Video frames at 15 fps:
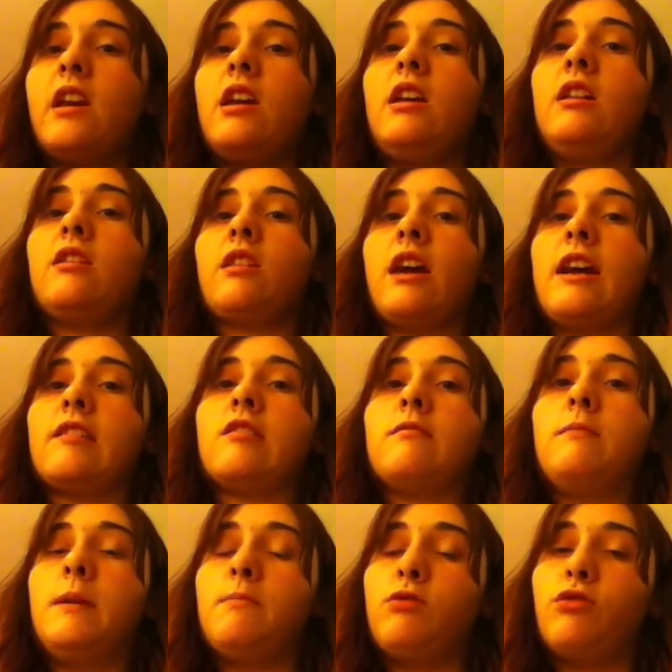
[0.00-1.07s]
either has to
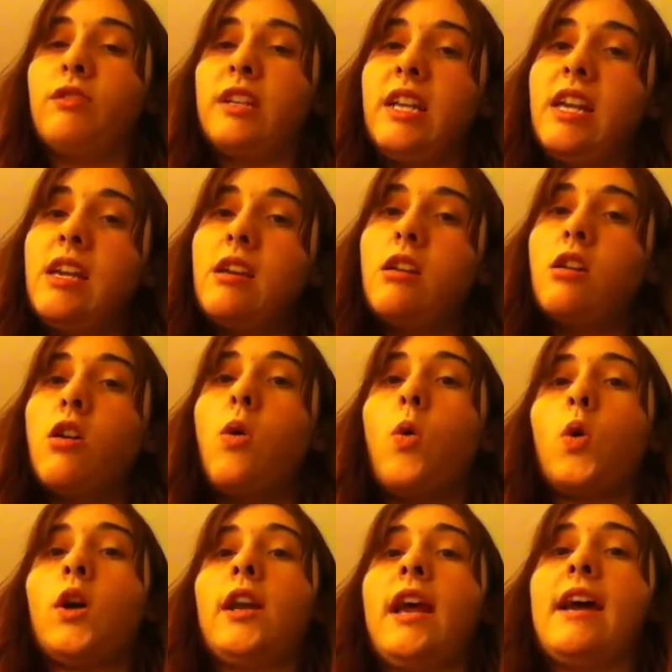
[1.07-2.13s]
be pretty
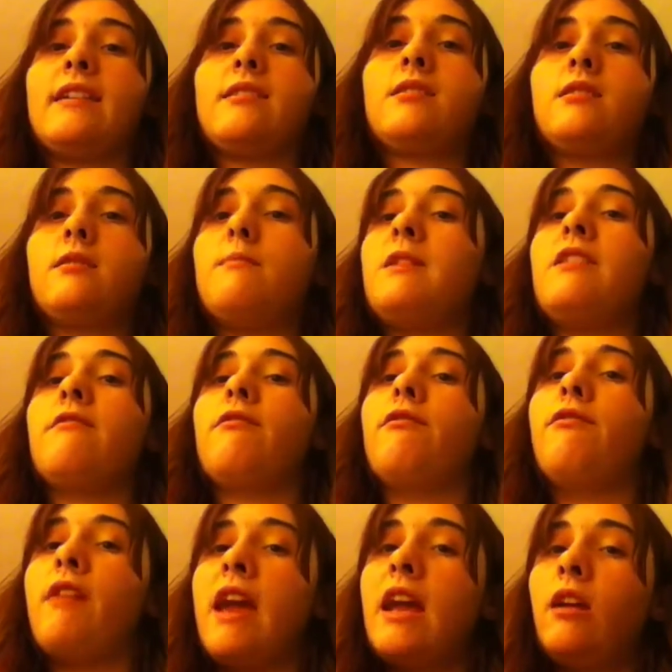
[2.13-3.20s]
or it has to be
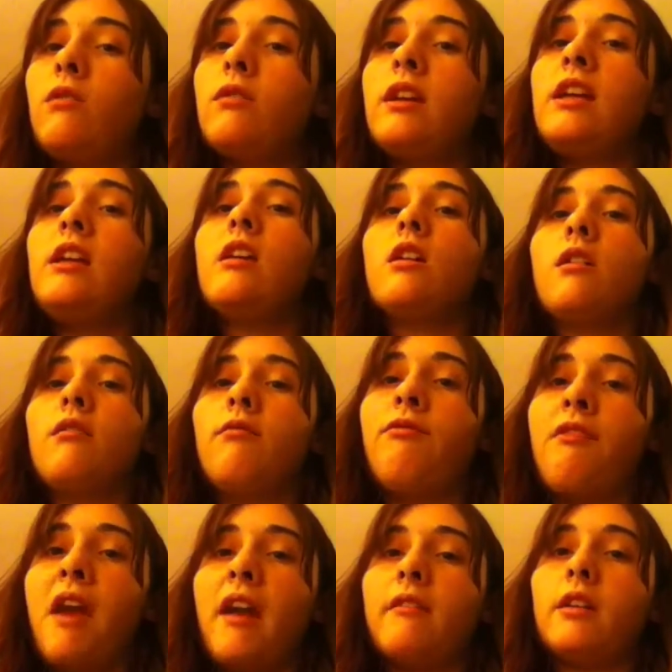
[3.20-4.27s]
very,
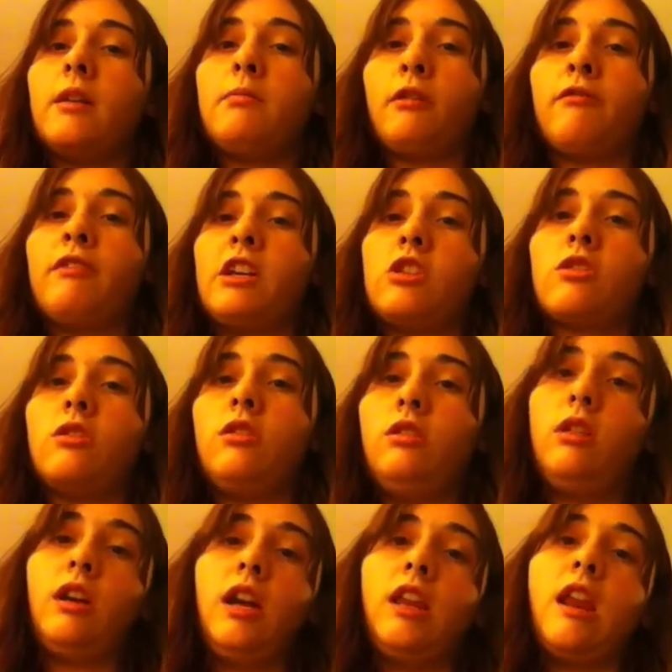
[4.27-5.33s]
very professional
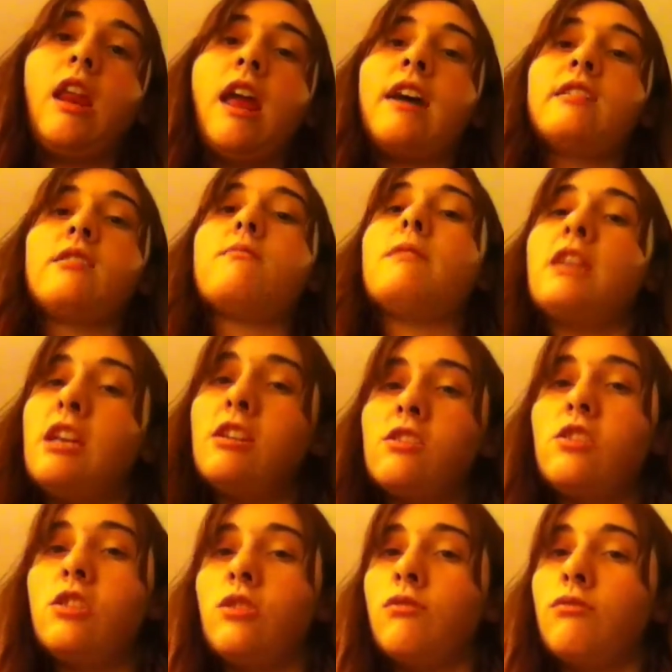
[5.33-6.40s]
looking. It has to be easy to